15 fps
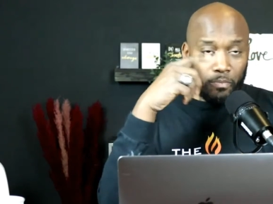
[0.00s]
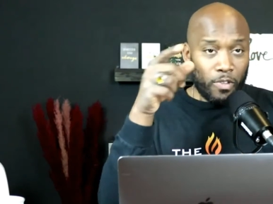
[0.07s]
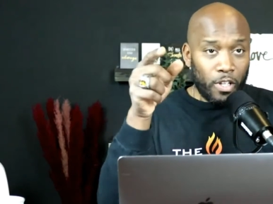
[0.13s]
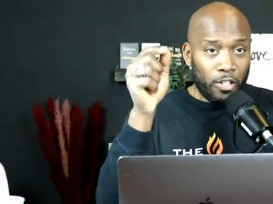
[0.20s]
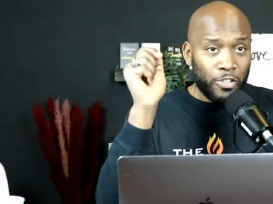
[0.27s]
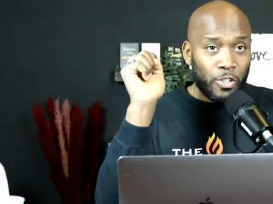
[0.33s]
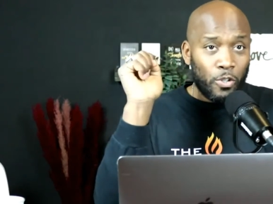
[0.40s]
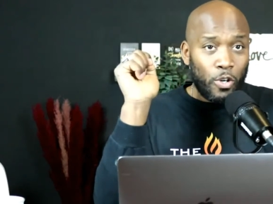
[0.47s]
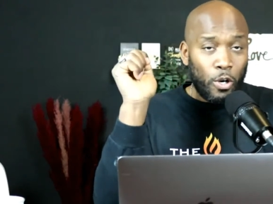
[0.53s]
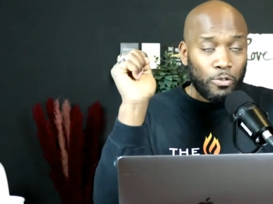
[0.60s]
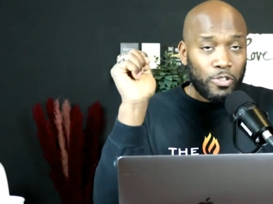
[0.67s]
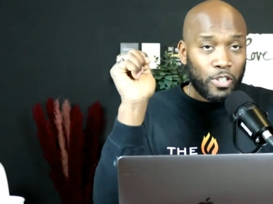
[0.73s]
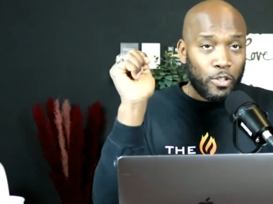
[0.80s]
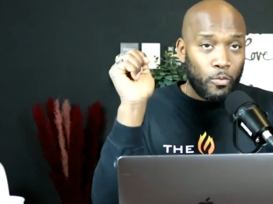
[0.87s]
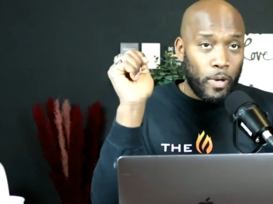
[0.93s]
So go
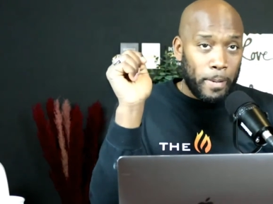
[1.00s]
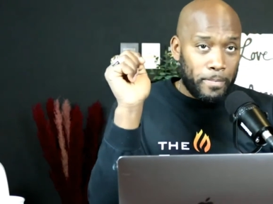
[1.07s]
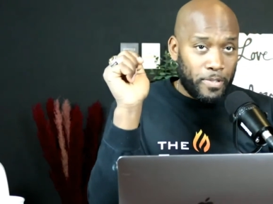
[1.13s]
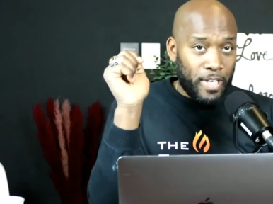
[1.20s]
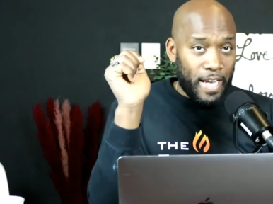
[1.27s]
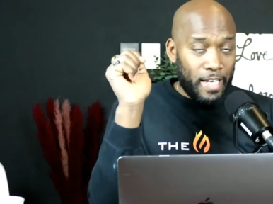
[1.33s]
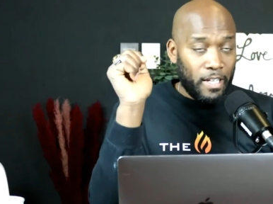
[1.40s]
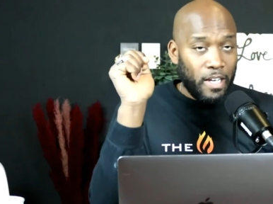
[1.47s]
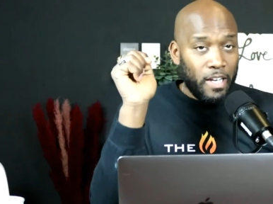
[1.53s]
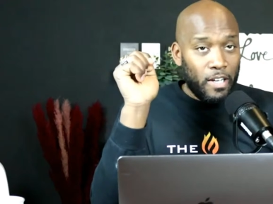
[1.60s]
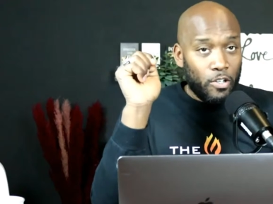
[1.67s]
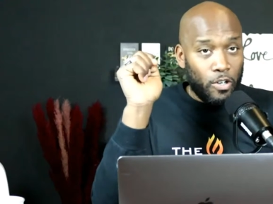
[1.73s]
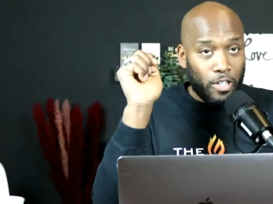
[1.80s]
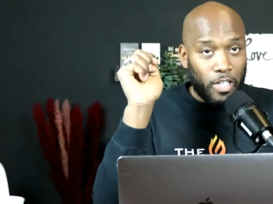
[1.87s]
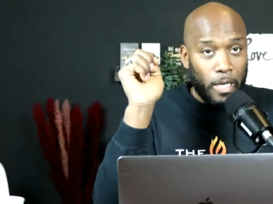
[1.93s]
to the website
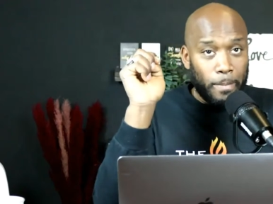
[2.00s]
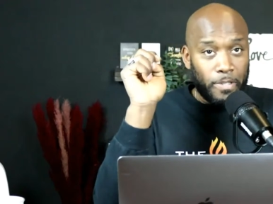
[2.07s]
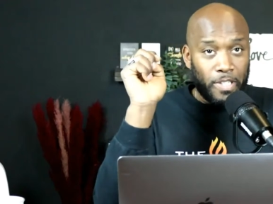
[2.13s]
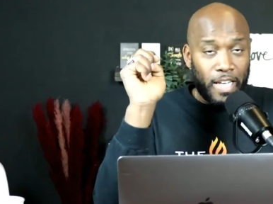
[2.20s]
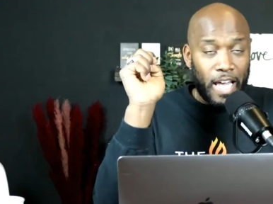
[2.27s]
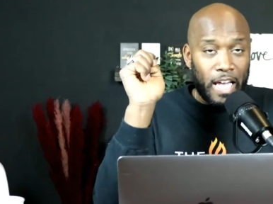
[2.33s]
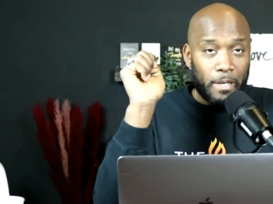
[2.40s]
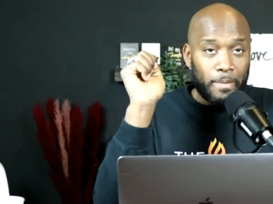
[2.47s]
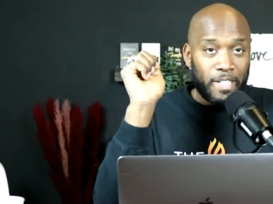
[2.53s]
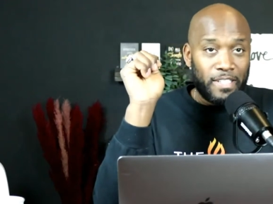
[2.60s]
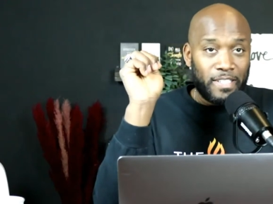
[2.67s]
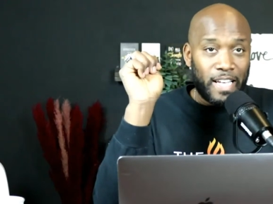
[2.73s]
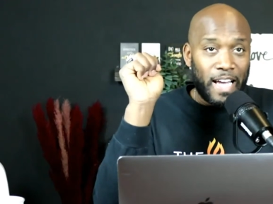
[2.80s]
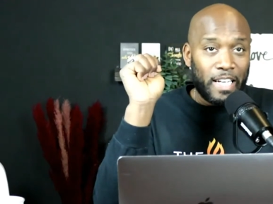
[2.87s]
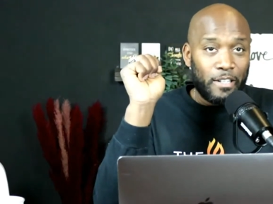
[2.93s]
on Couples Academy,
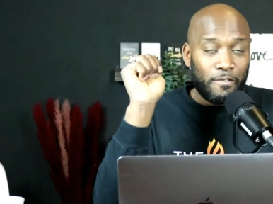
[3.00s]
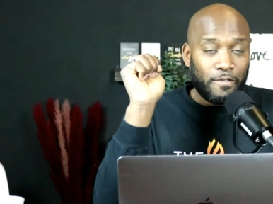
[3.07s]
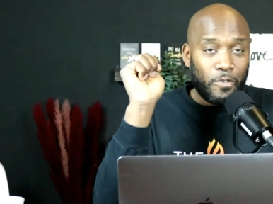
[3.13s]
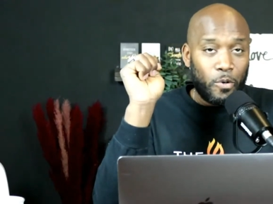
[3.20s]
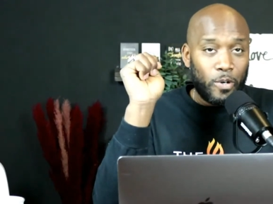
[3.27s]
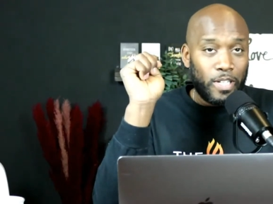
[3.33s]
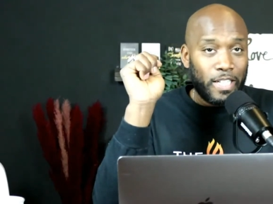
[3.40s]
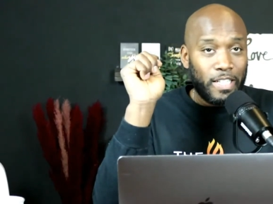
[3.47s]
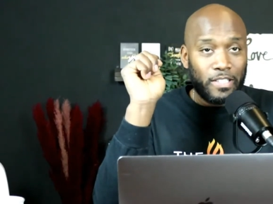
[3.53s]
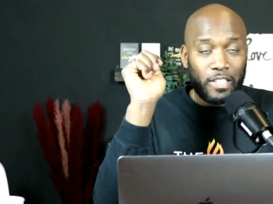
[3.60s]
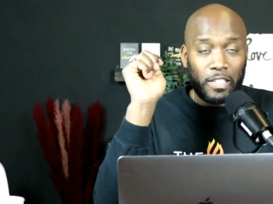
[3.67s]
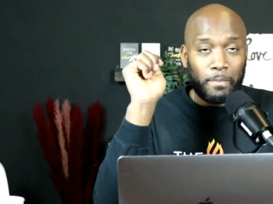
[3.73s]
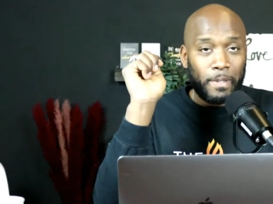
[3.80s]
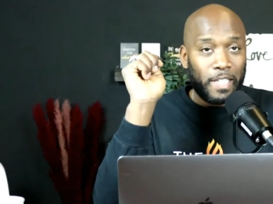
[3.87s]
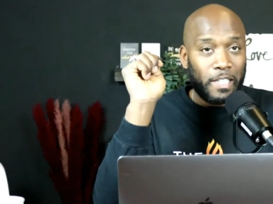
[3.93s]
sign up for it. It's going
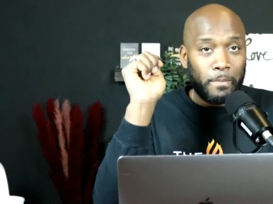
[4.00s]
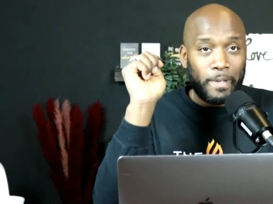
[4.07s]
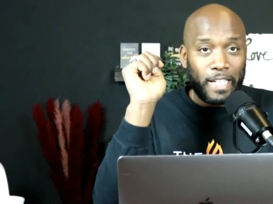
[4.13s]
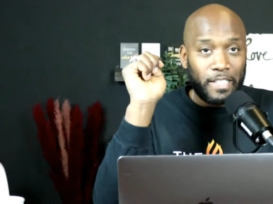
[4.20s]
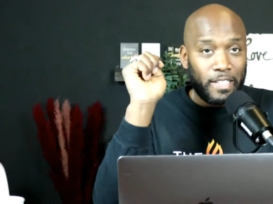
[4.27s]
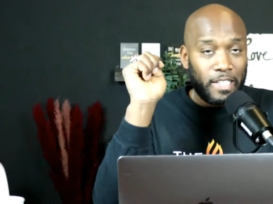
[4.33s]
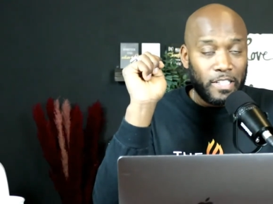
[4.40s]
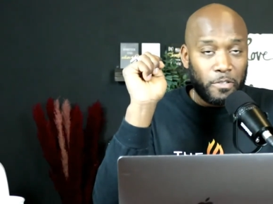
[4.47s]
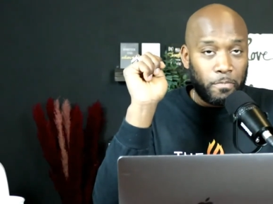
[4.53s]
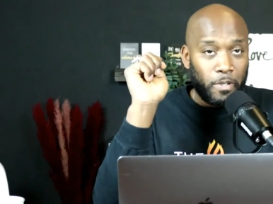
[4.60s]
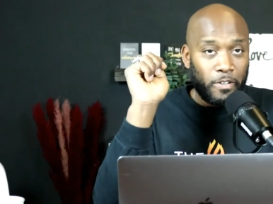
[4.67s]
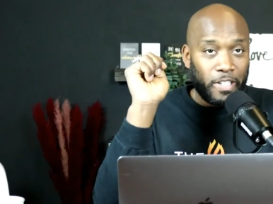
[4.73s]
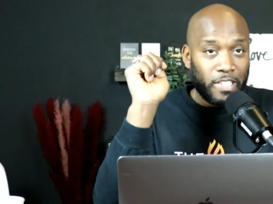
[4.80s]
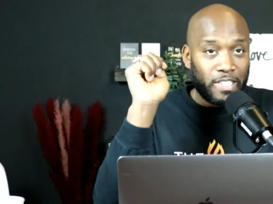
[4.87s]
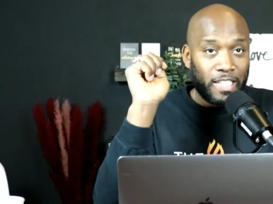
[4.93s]
to be an amazing
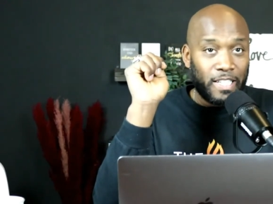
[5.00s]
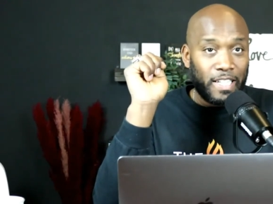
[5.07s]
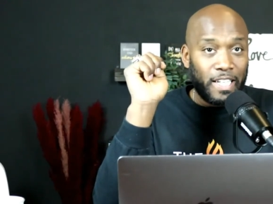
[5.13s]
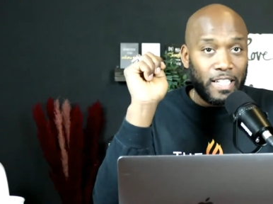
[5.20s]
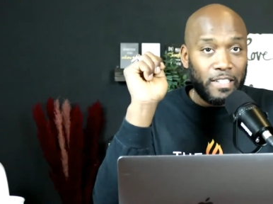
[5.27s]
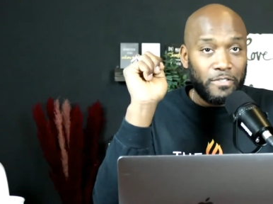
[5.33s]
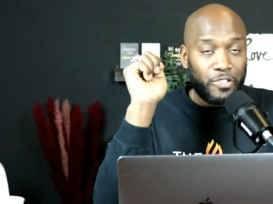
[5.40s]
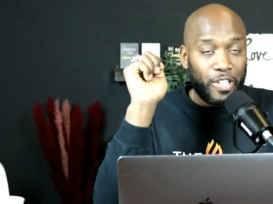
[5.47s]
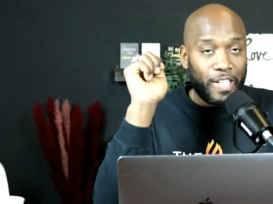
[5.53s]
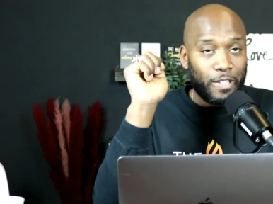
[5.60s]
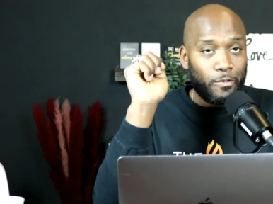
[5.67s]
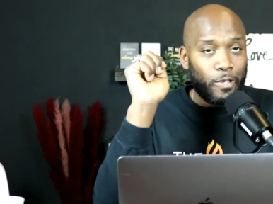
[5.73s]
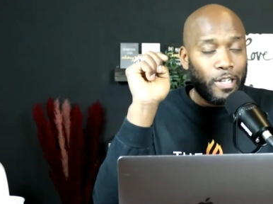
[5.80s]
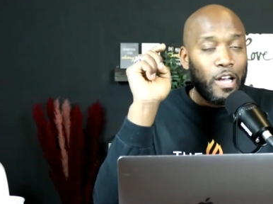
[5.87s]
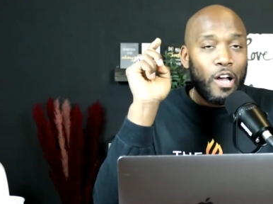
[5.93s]
experience at the end of
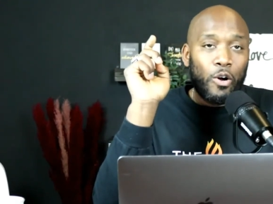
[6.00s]
January.